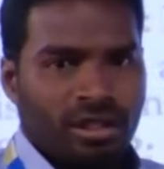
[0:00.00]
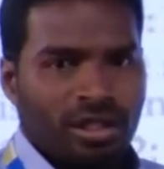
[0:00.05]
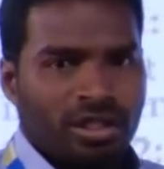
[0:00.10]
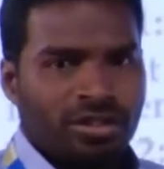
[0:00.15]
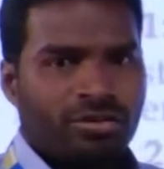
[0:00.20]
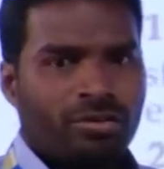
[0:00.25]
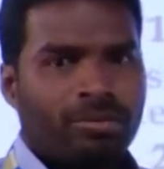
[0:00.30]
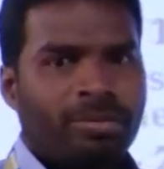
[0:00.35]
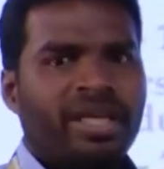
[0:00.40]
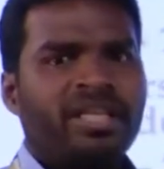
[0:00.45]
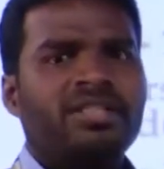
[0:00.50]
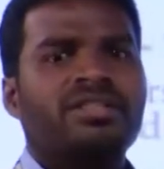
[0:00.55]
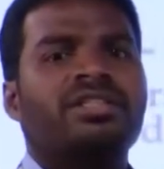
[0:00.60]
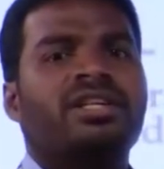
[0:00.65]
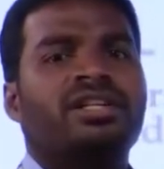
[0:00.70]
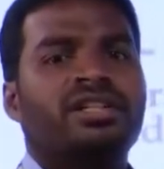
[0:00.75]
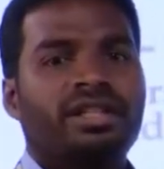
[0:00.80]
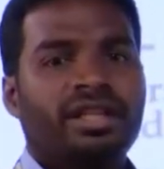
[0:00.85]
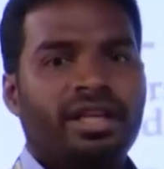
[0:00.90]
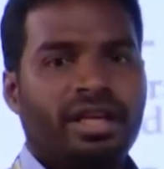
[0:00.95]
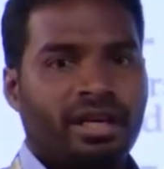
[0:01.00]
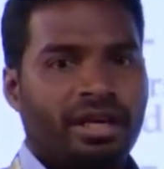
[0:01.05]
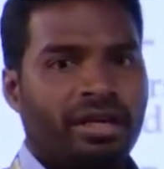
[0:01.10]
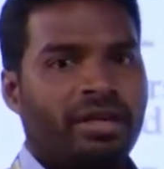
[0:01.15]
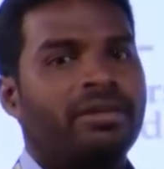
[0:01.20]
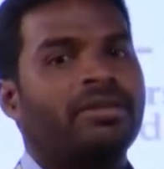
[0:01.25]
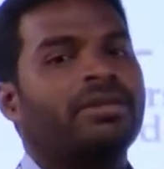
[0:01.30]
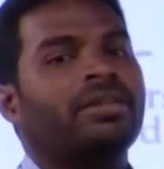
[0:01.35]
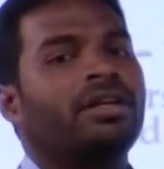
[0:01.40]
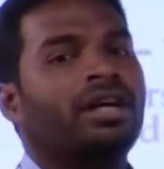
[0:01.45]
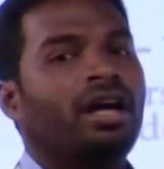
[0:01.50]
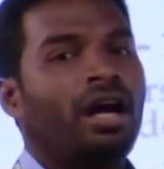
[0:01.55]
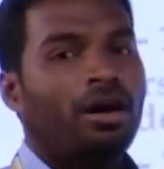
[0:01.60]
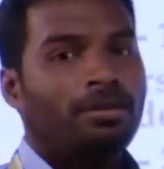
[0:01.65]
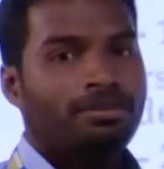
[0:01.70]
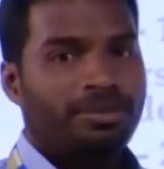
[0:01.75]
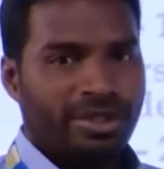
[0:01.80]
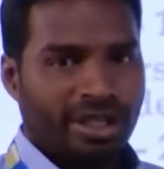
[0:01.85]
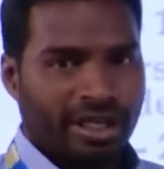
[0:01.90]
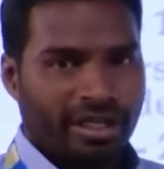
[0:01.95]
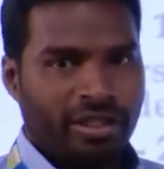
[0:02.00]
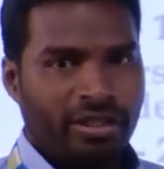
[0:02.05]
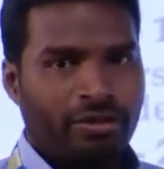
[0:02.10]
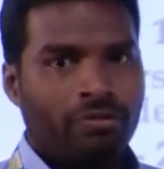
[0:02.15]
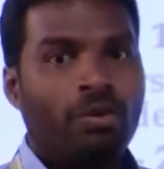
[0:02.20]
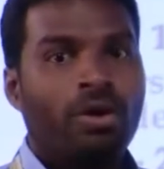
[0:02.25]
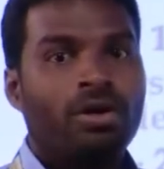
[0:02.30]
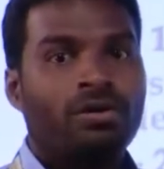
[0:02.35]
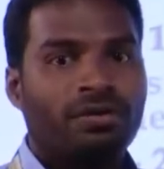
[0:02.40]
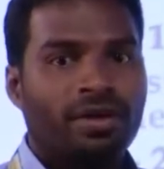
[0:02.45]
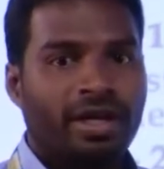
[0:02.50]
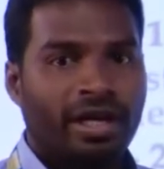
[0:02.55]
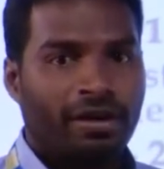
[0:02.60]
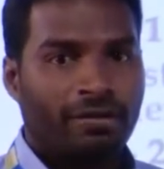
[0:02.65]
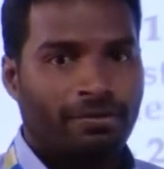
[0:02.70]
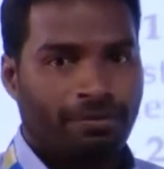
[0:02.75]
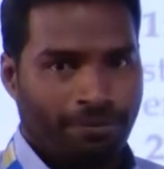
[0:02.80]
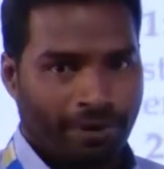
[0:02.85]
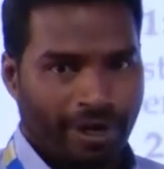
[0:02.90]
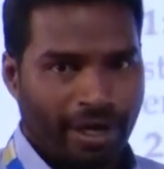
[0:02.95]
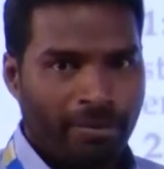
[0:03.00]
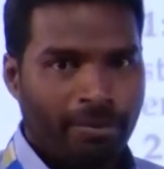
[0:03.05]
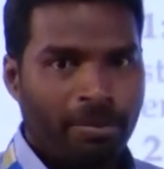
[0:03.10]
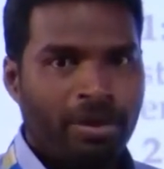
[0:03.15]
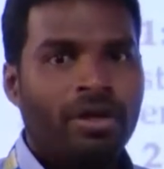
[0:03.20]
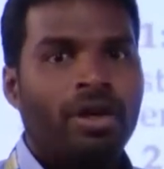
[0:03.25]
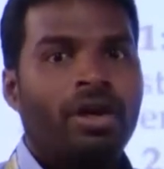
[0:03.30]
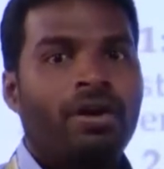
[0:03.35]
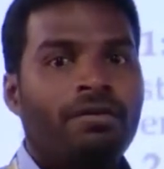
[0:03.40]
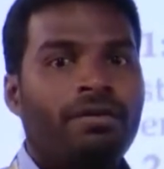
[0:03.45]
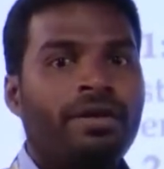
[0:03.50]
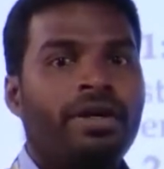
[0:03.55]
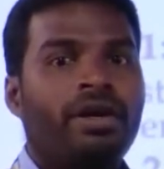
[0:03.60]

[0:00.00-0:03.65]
So based on the objective what we have framed, we